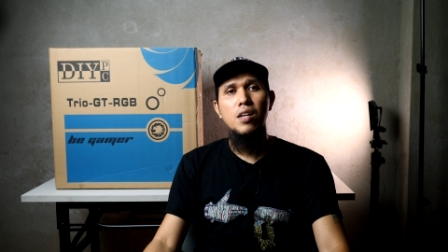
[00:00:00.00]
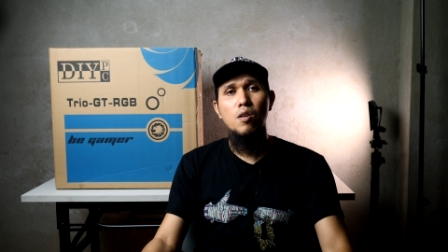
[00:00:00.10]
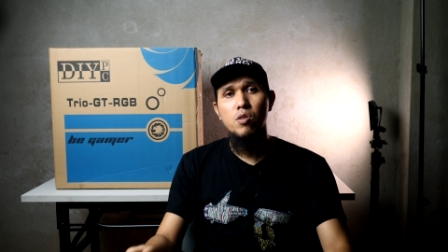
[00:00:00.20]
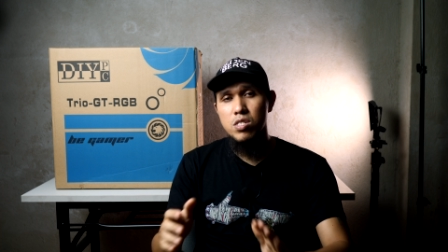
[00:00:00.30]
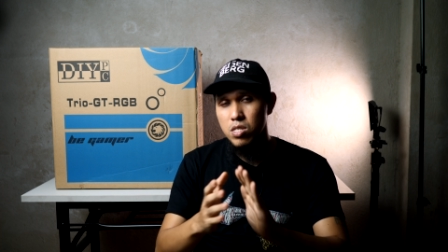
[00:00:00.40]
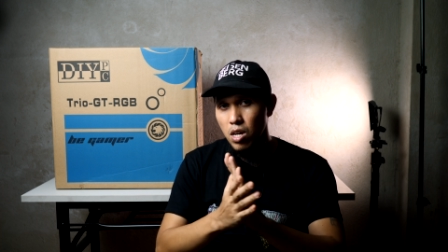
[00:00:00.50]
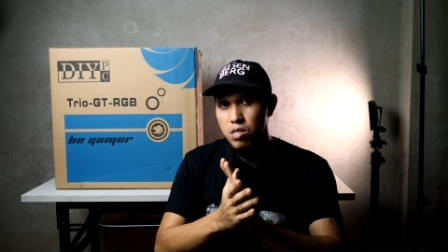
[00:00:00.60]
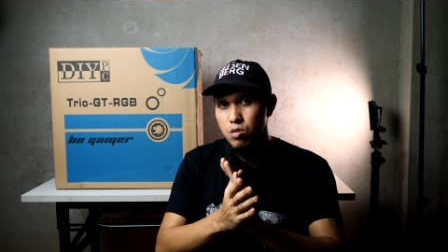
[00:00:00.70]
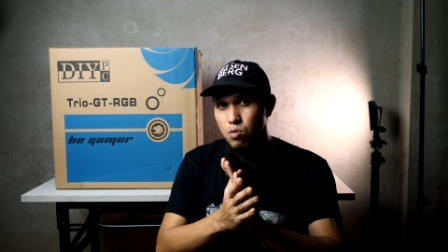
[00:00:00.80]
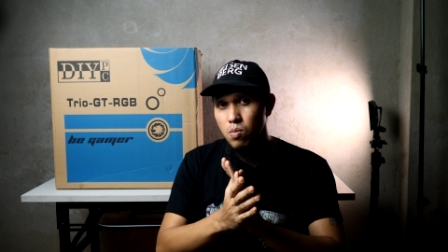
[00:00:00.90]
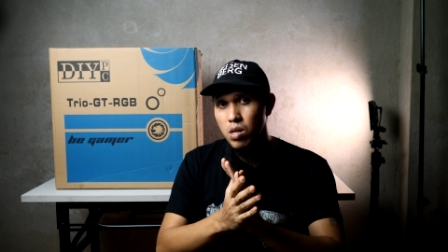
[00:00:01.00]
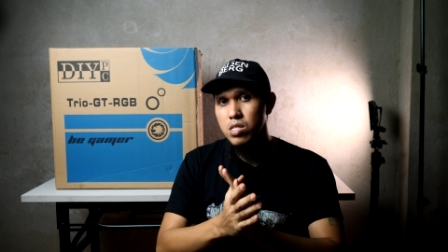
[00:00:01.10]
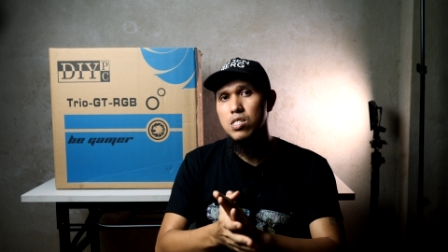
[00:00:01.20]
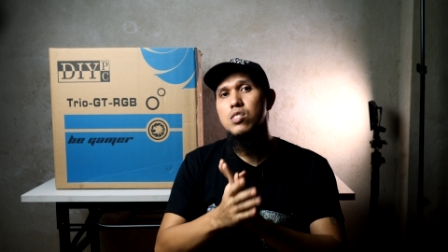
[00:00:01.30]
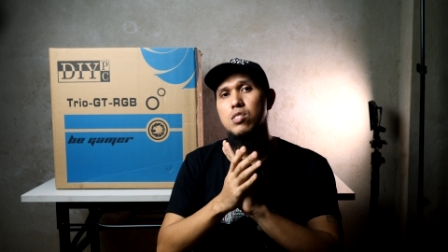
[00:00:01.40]
I know it's not too
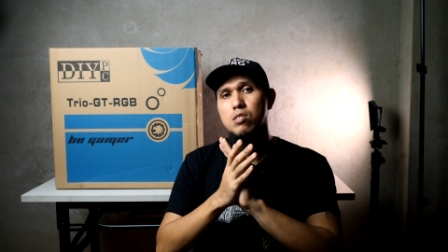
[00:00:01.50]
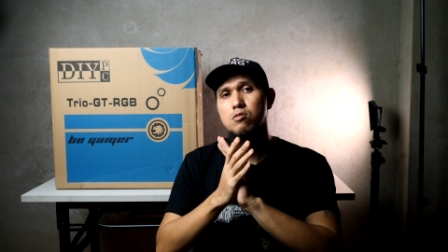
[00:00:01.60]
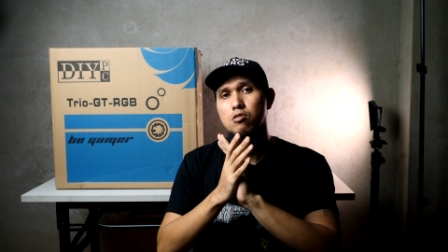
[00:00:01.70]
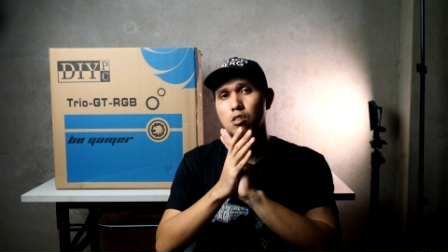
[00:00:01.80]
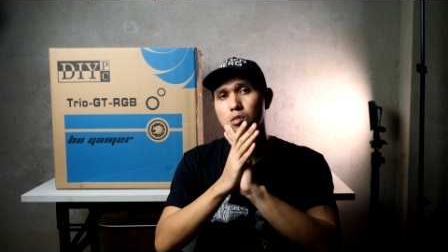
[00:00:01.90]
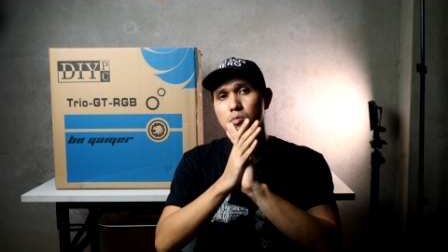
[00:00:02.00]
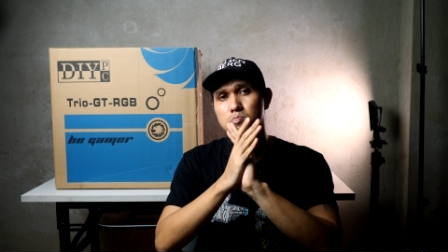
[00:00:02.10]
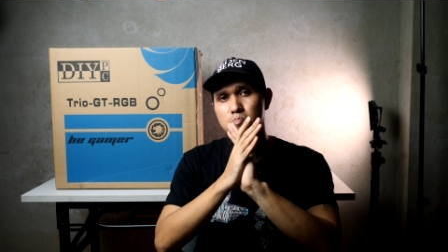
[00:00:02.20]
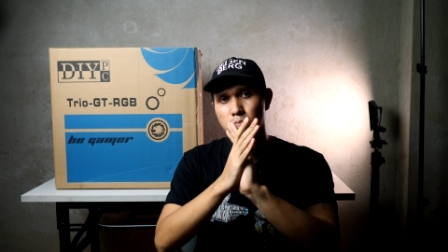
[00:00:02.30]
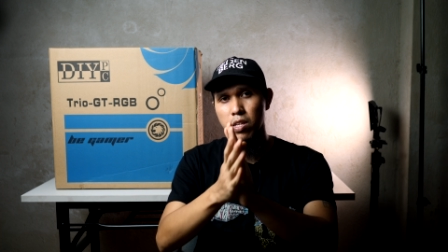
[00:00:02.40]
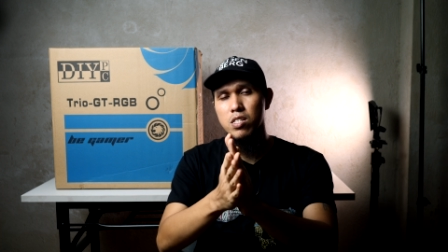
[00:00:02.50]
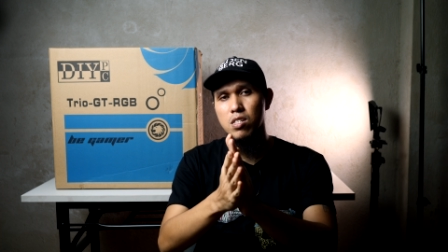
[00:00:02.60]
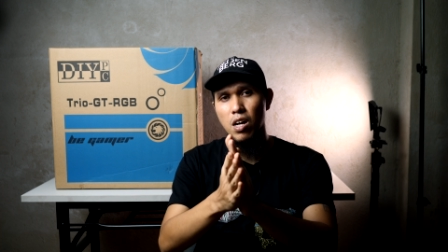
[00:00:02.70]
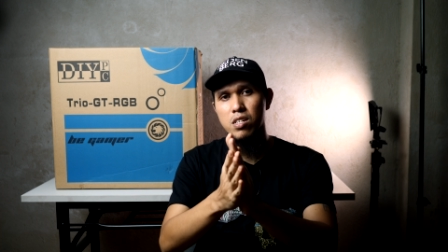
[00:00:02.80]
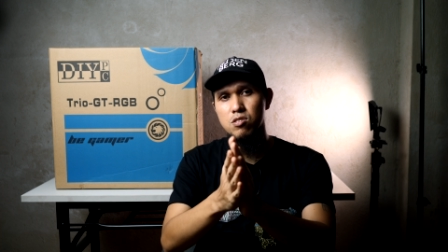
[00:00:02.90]
much, so please
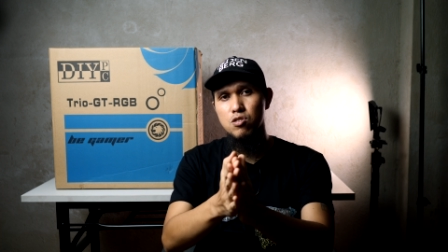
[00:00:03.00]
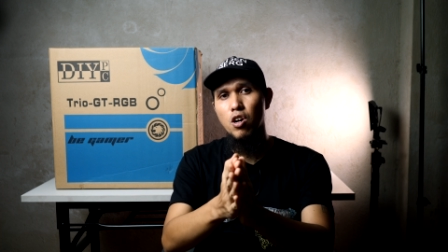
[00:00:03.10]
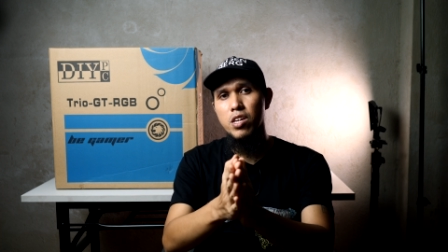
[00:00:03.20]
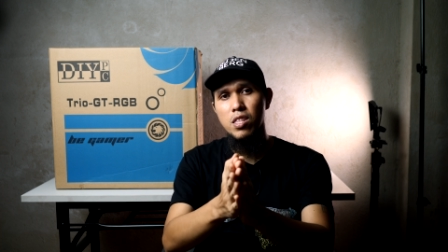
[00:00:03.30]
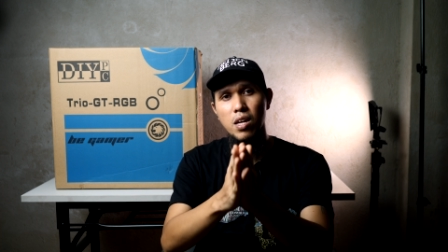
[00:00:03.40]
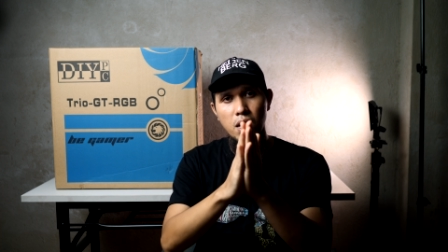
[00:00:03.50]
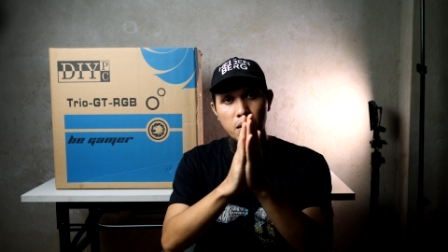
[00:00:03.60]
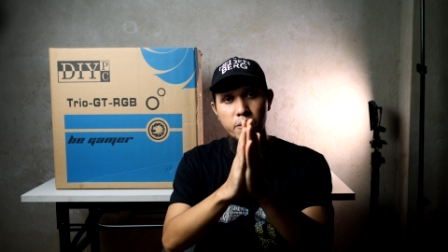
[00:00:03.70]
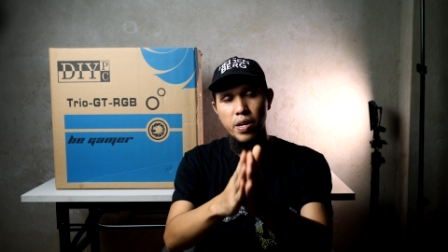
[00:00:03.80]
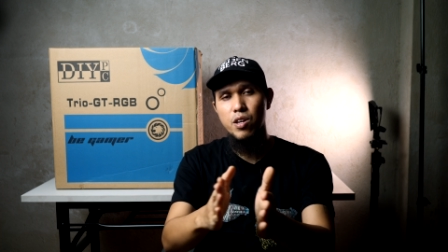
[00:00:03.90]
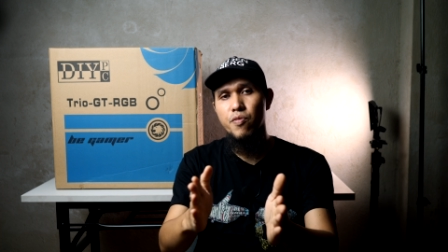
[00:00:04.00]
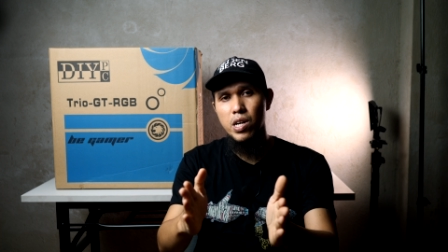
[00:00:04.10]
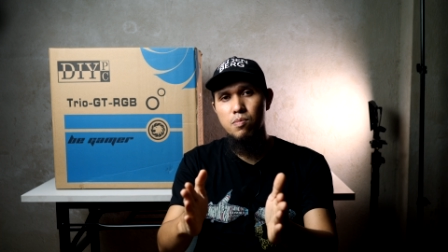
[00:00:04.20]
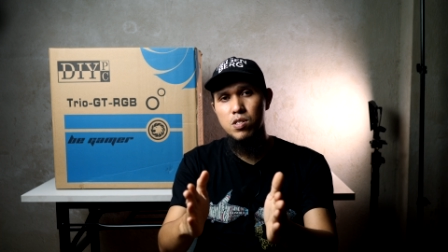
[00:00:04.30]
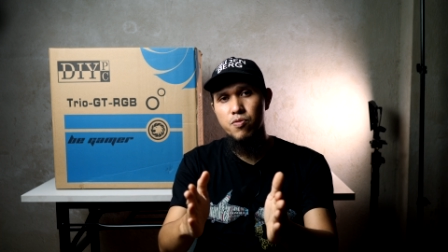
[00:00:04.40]
guys join. Thank you
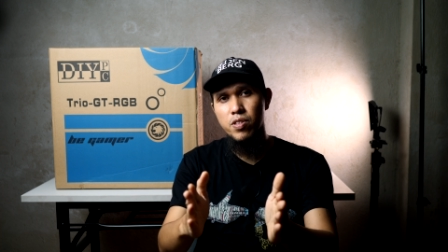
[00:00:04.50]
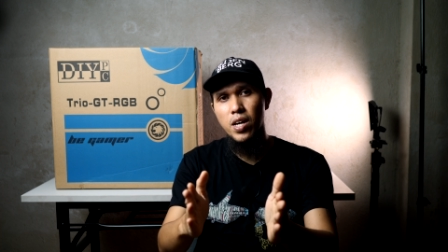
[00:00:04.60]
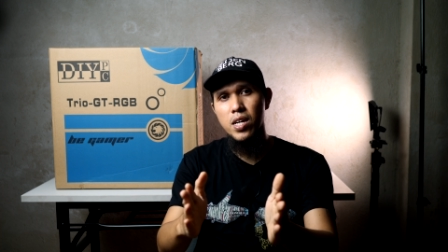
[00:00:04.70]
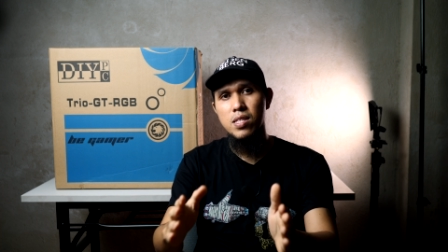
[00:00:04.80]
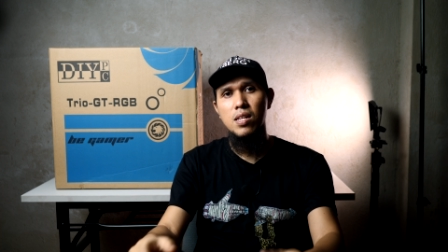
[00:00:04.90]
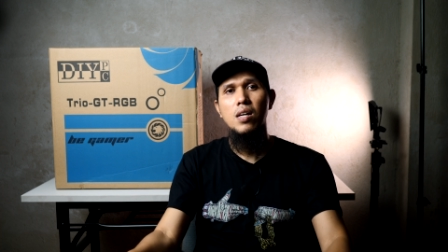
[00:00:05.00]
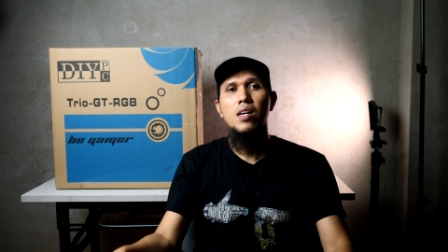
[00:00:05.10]
very much for that.